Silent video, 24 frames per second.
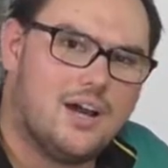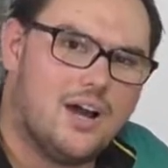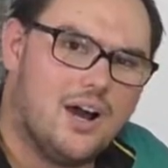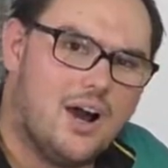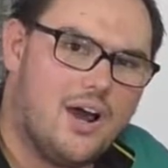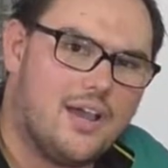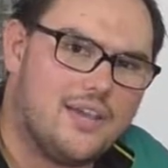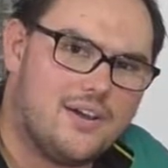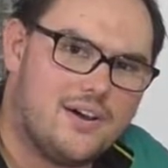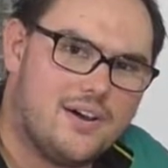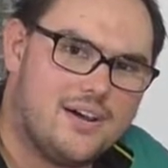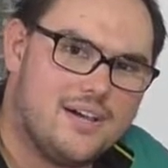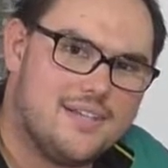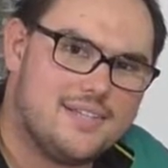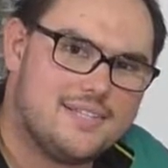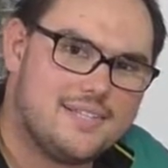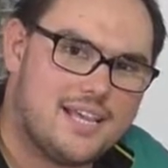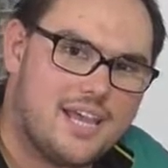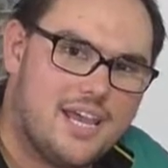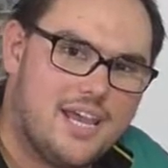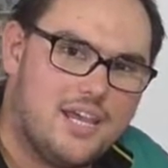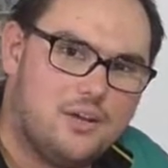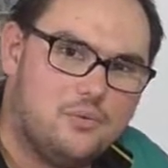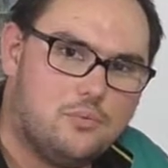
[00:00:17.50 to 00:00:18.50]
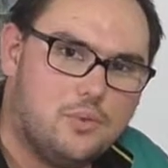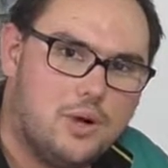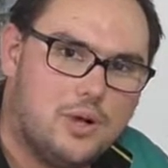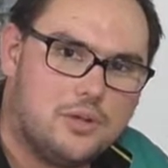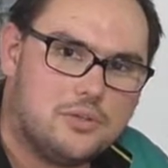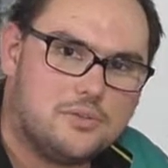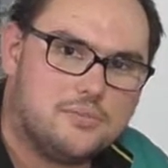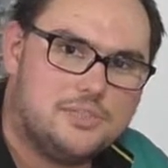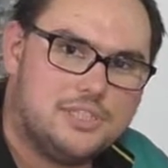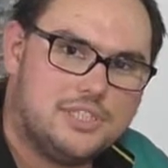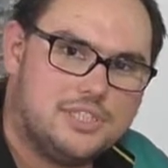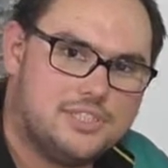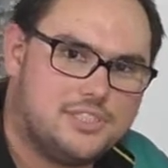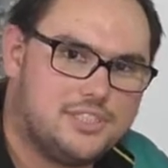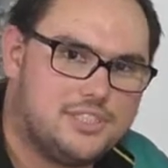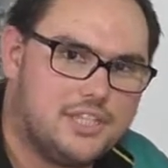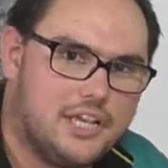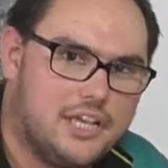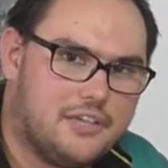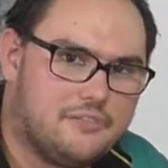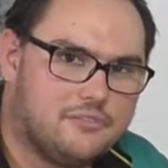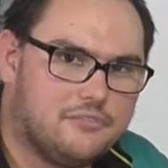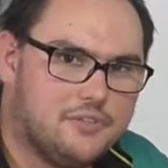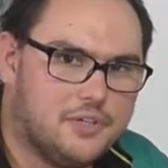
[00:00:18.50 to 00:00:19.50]
Hi guys and welcome to
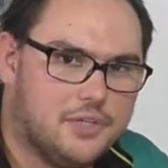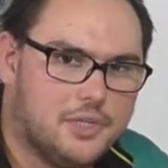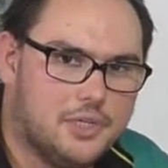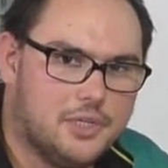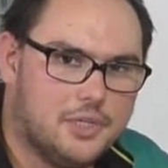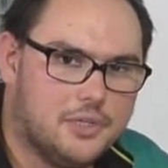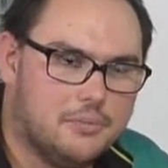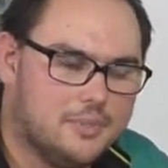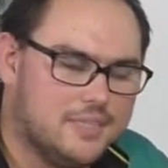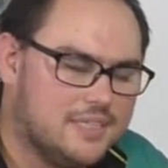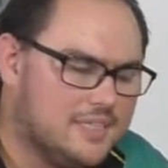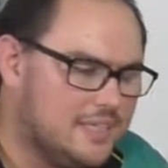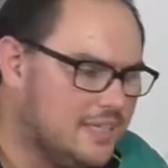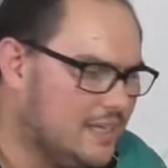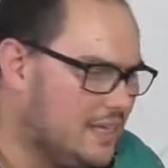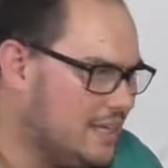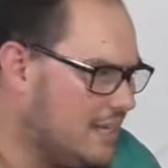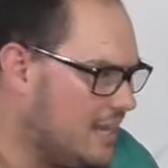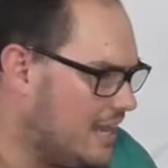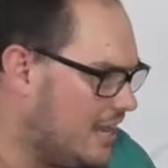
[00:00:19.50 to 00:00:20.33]
TechFurb.